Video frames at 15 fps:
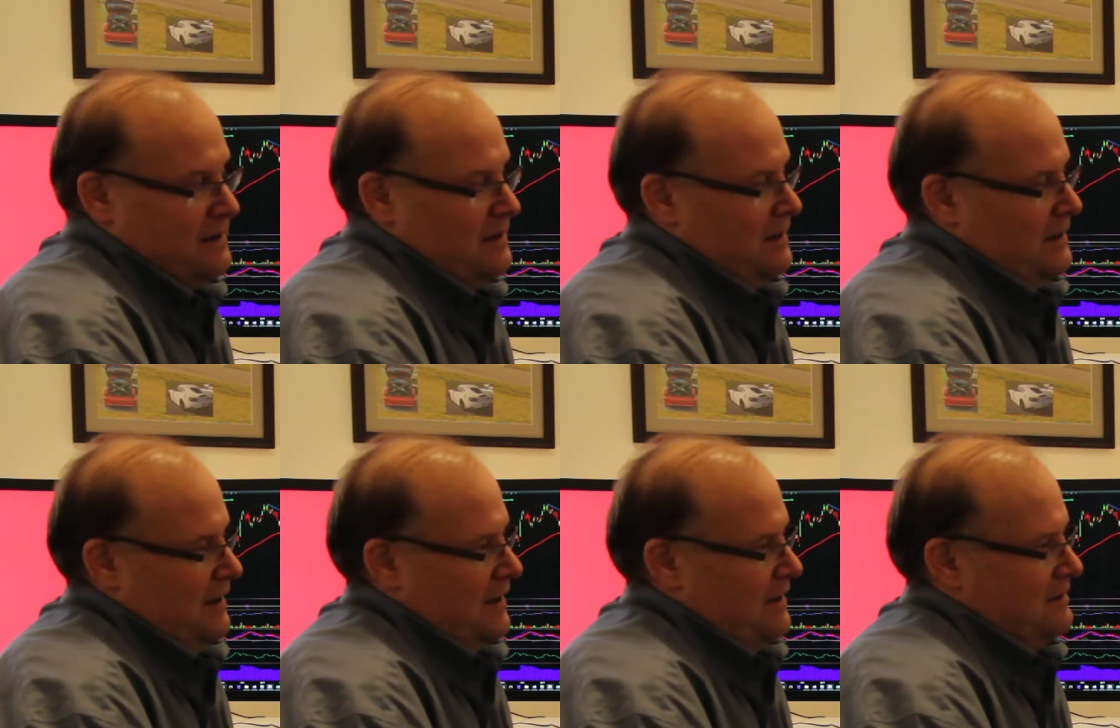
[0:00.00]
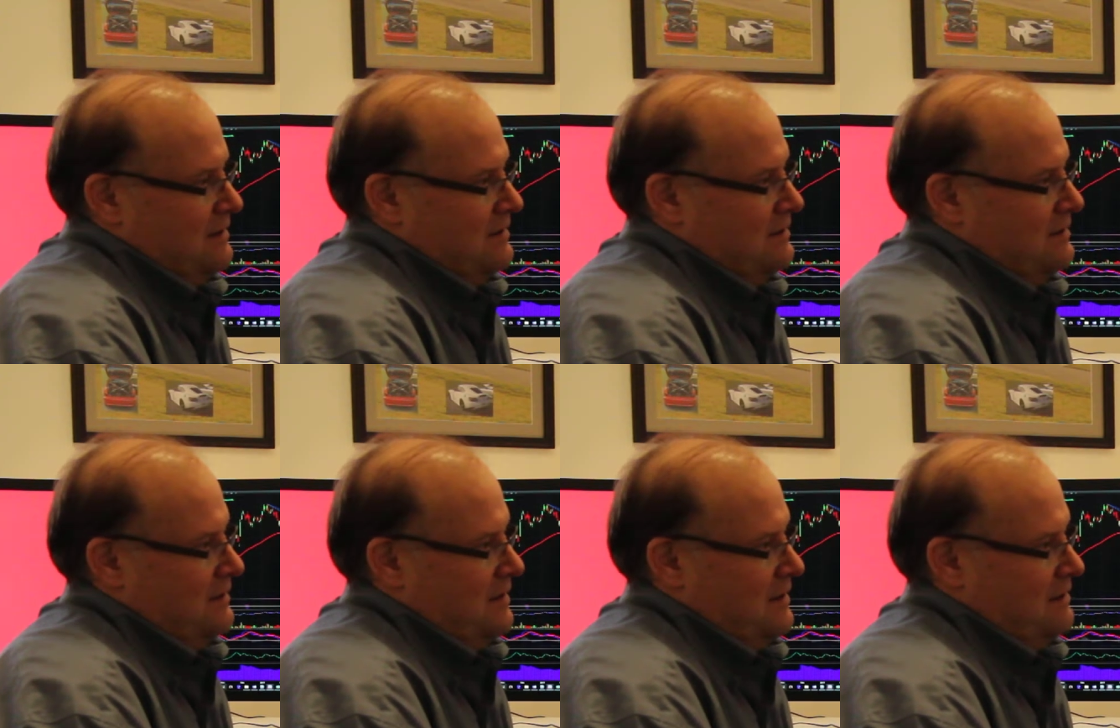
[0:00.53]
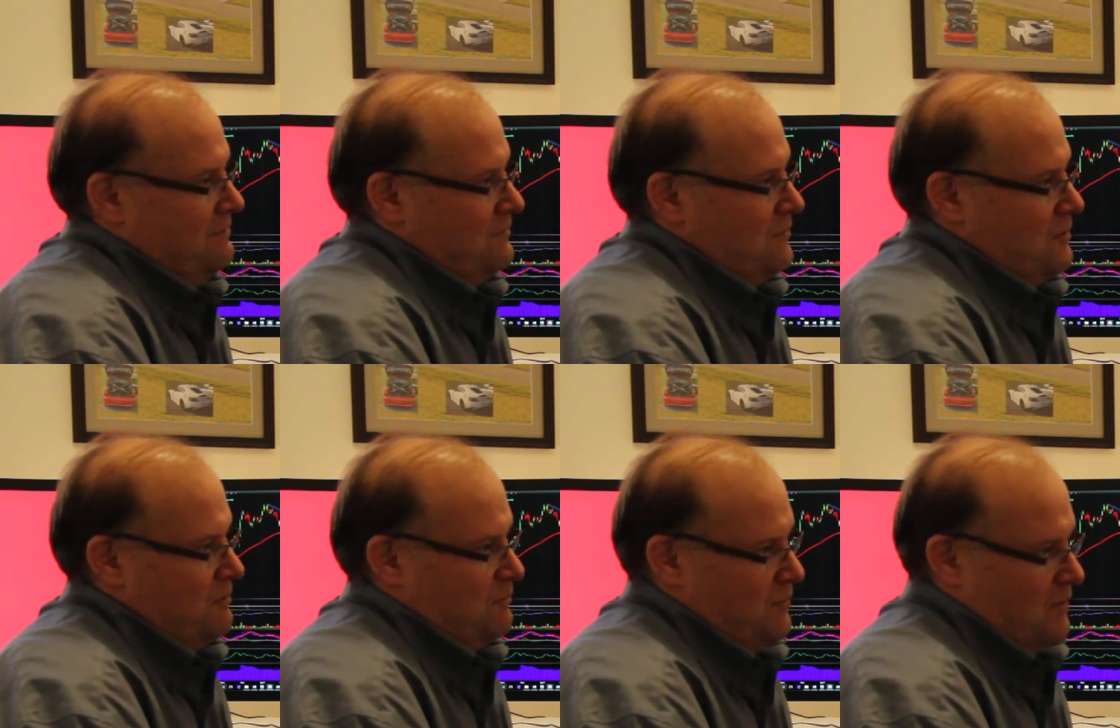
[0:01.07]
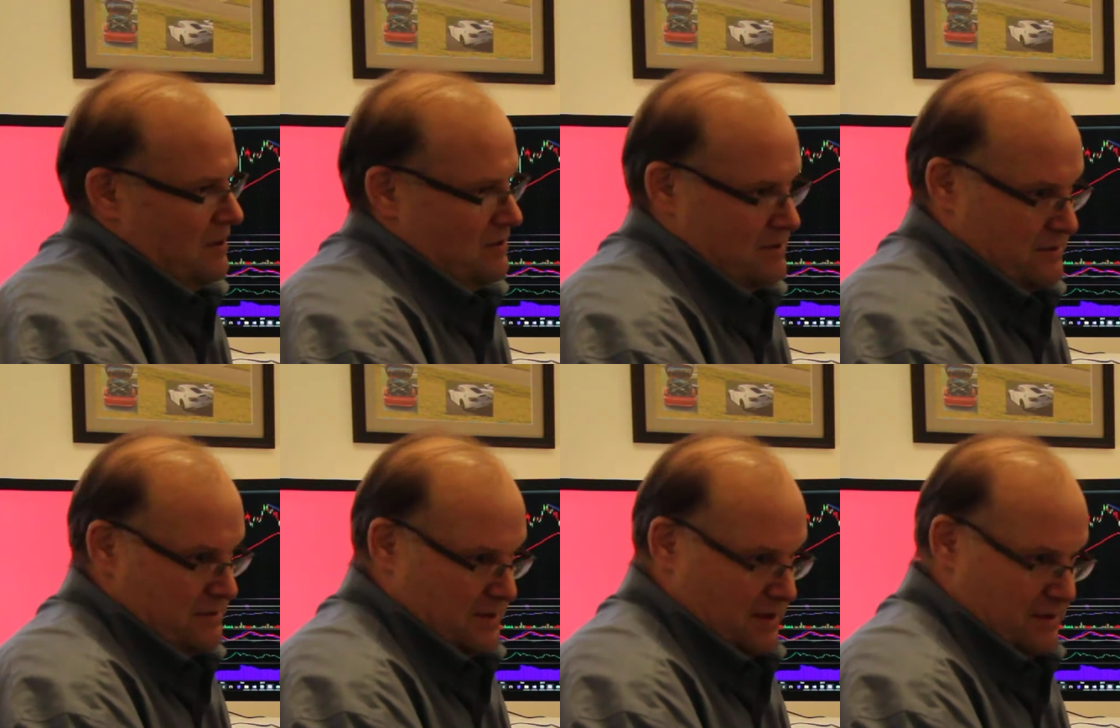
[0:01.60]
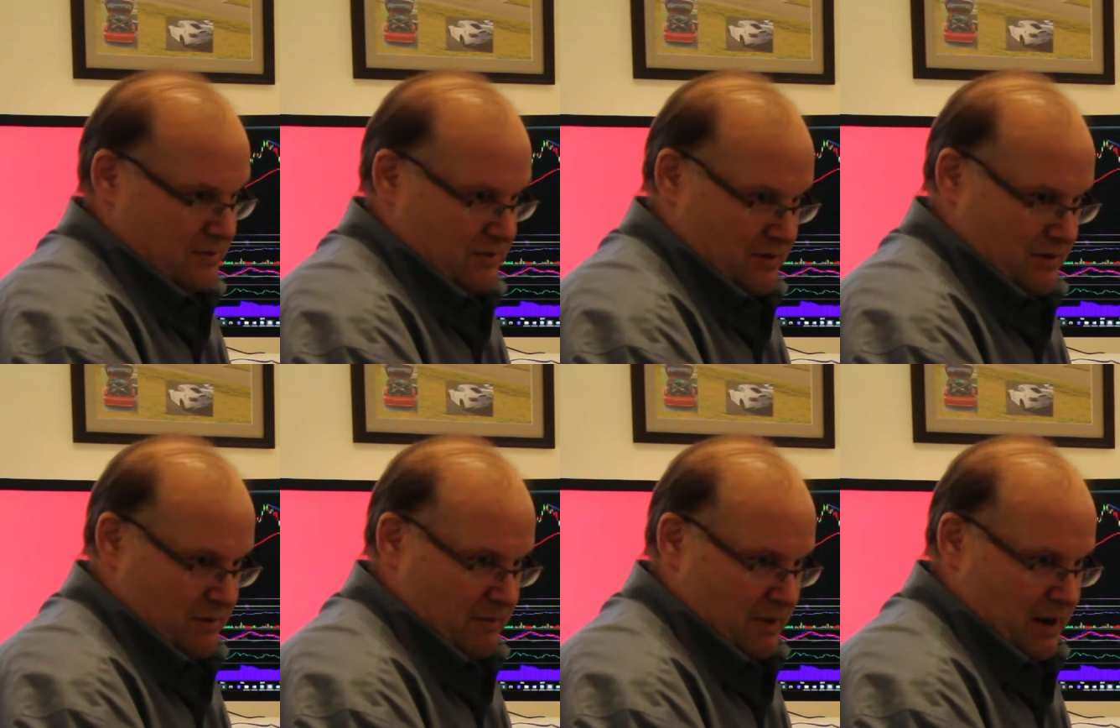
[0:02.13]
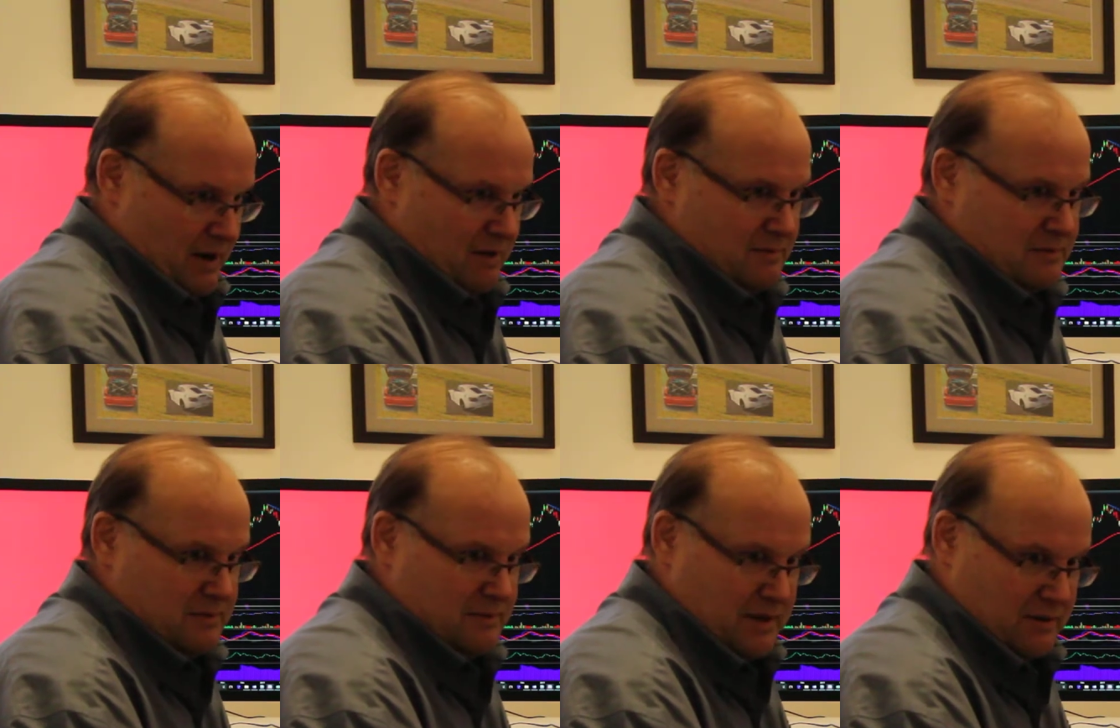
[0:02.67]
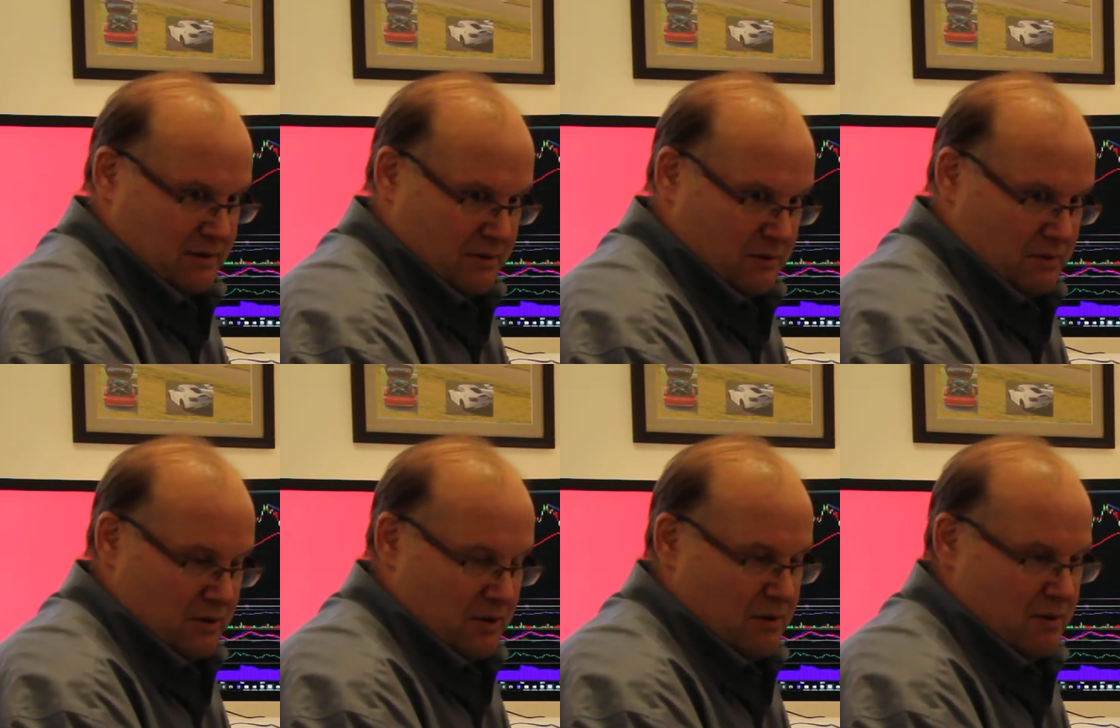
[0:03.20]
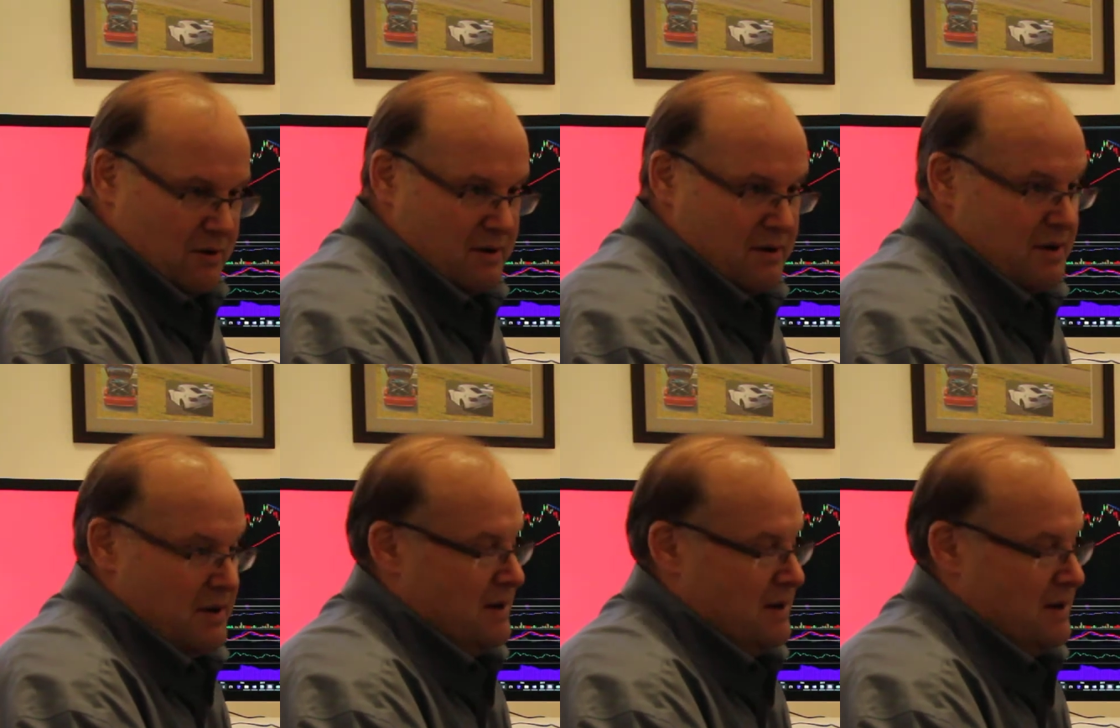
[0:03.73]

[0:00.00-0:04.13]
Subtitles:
And if oil prices did turn around and go lower,